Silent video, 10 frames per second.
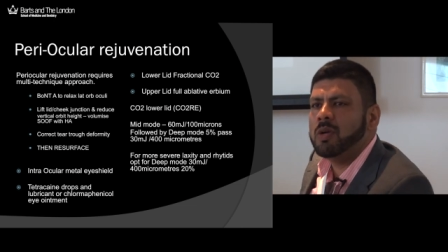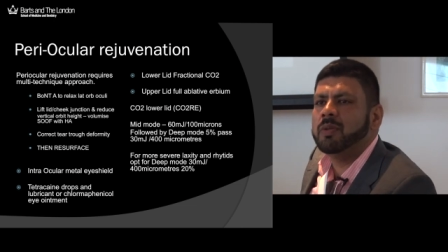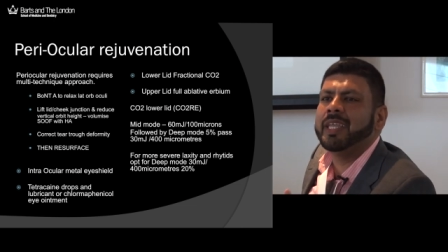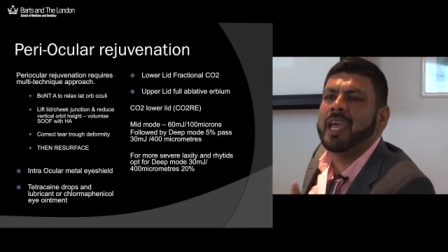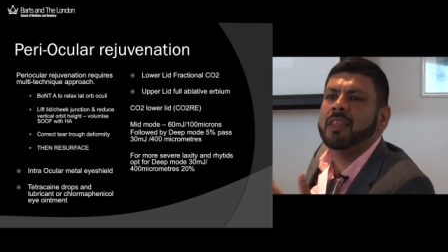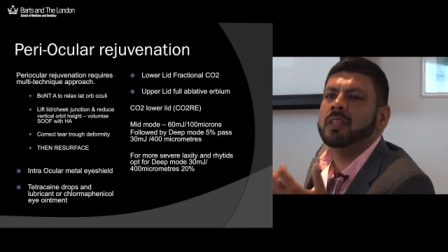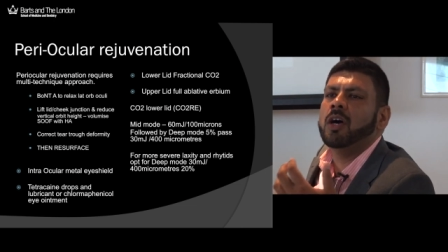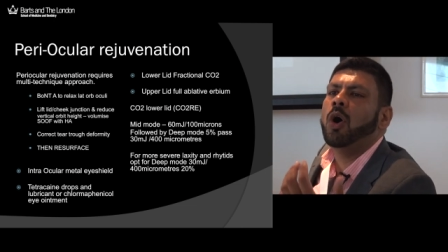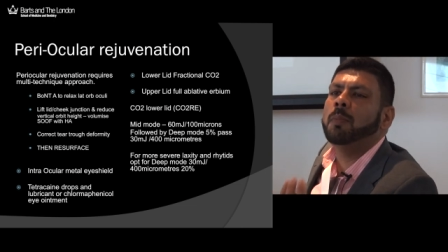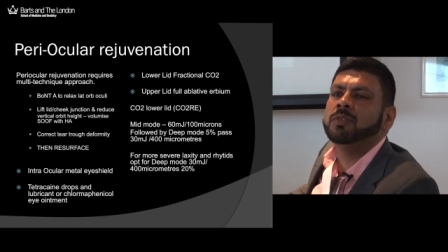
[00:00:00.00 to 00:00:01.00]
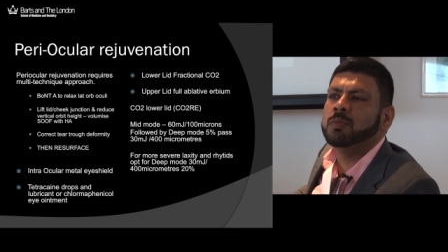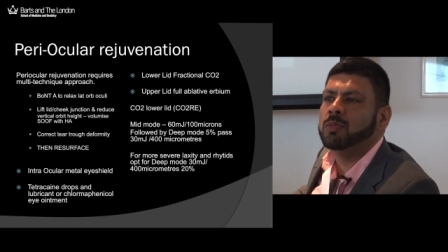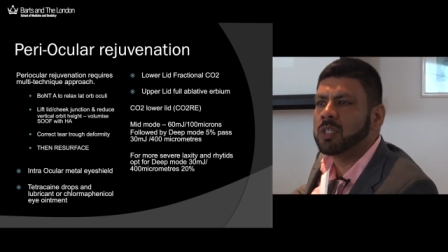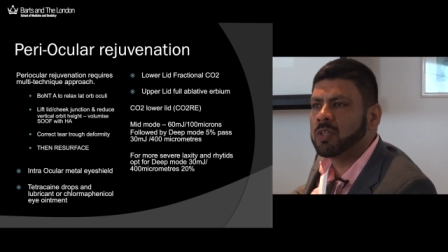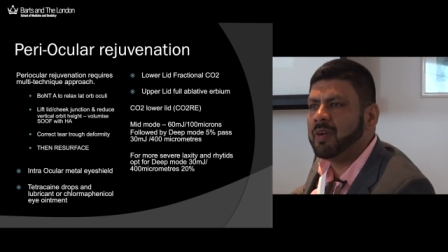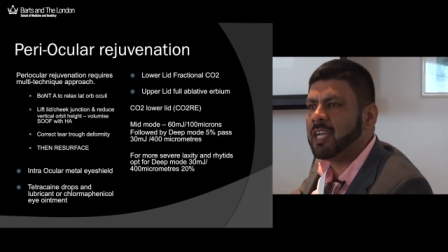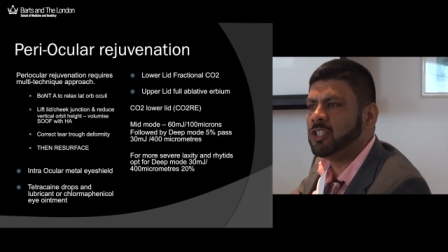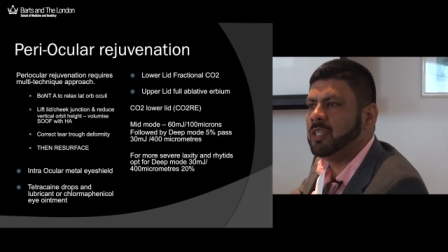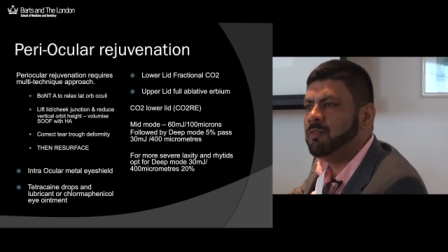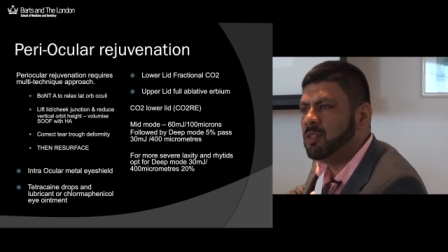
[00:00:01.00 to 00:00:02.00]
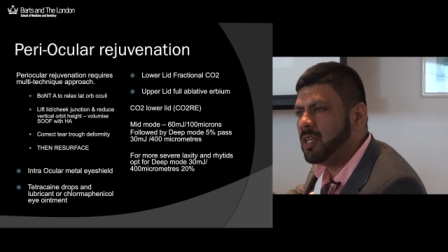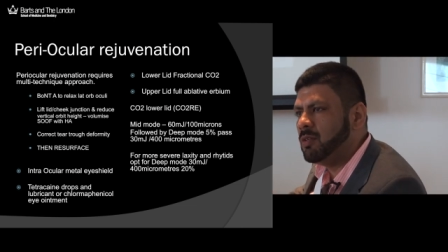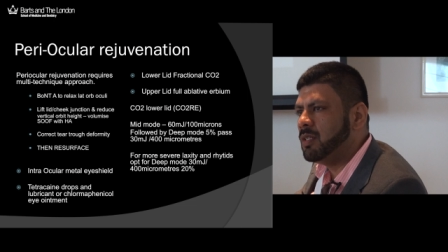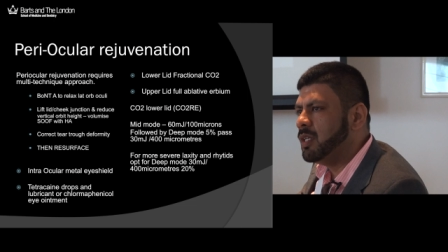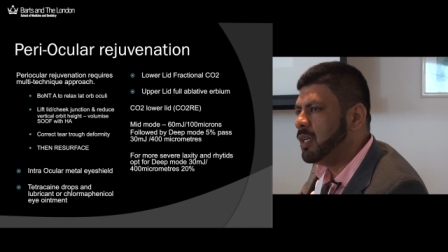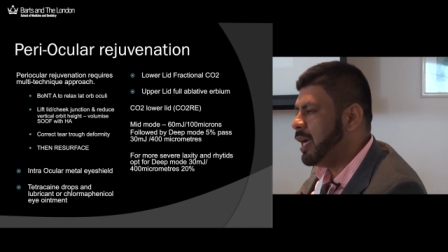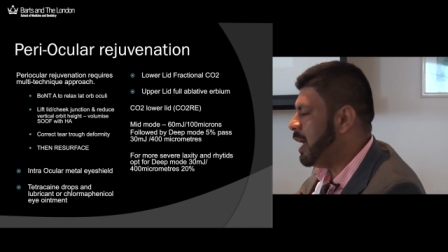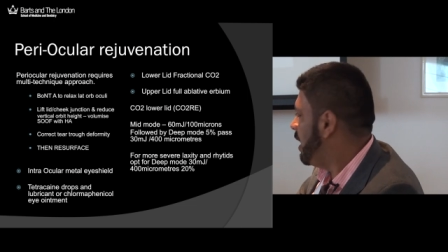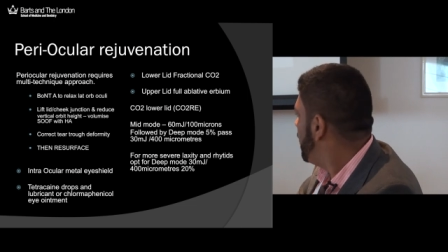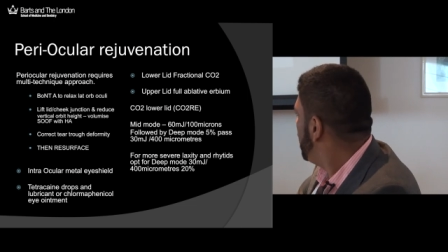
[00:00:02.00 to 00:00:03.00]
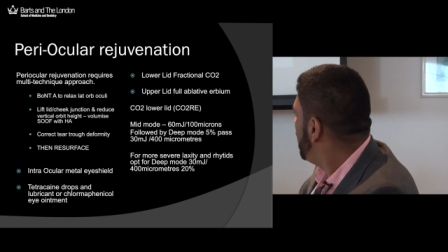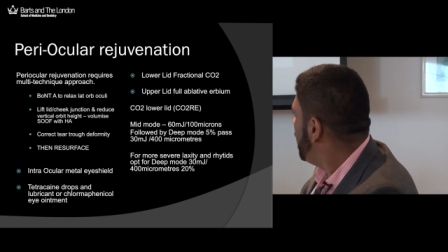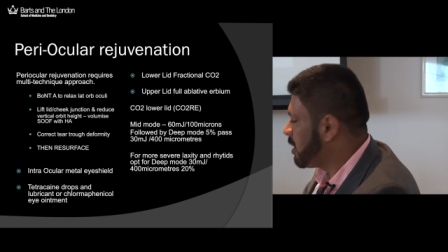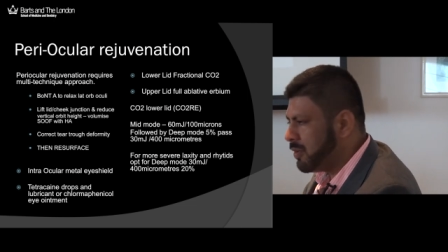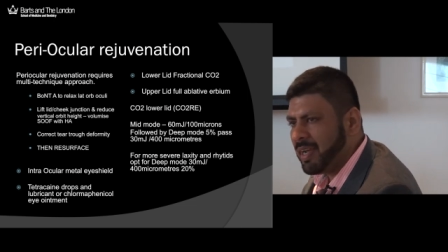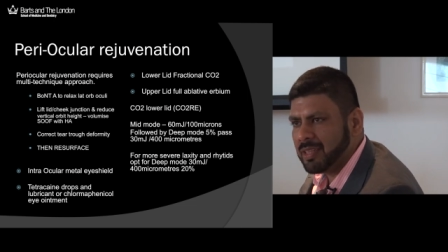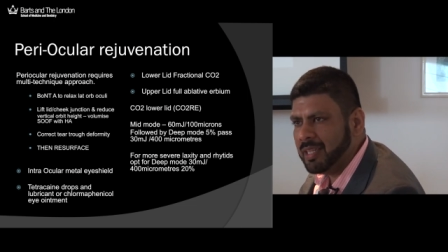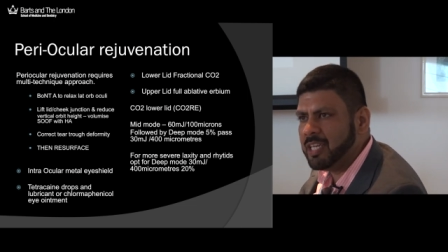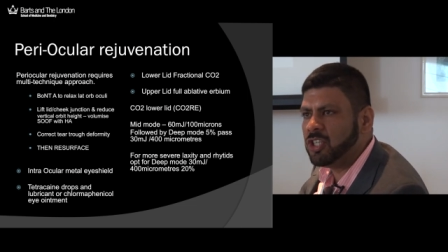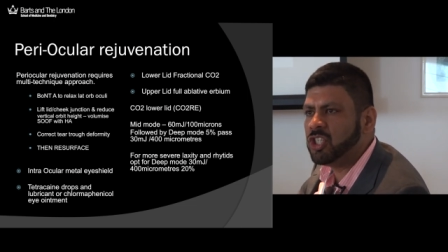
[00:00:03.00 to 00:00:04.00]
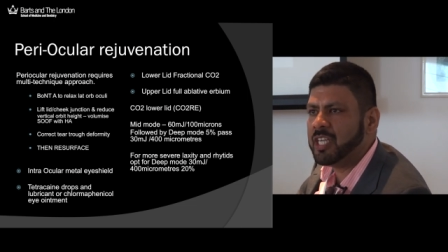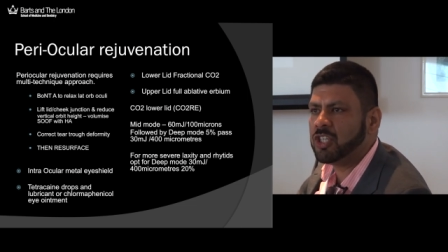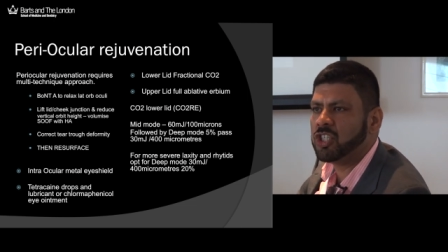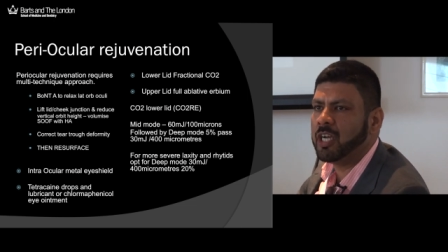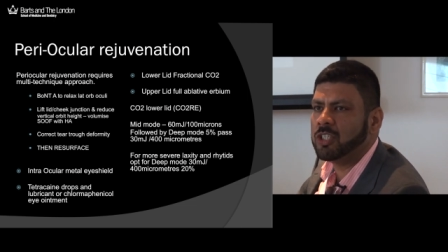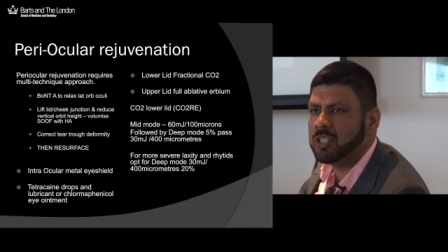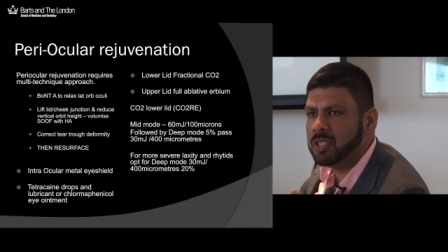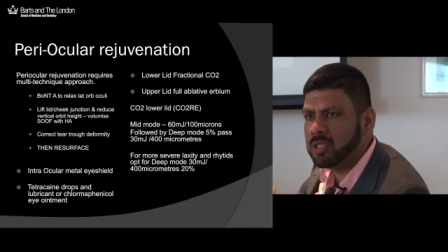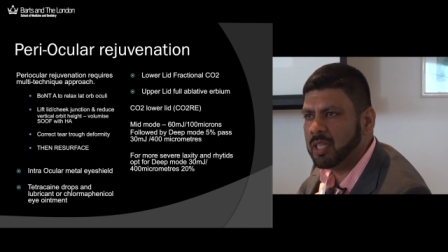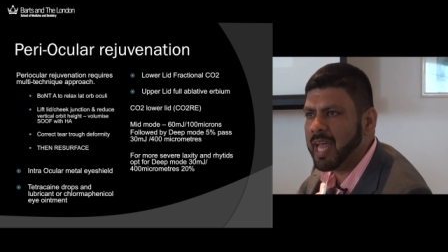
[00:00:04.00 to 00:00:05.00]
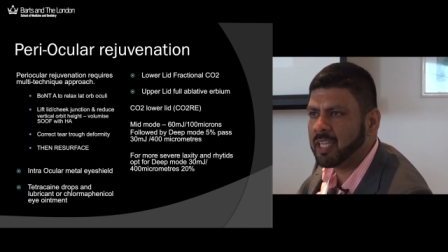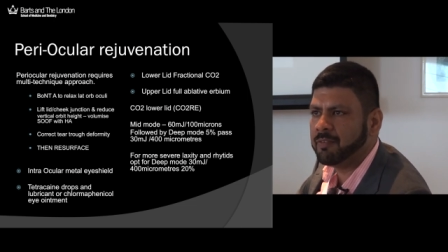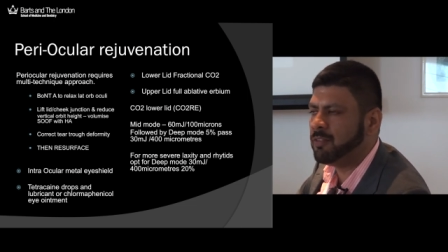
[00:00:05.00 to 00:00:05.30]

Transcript: won't get the optimal correction. If you don't uh, correct the lid-cheek junction, the lack of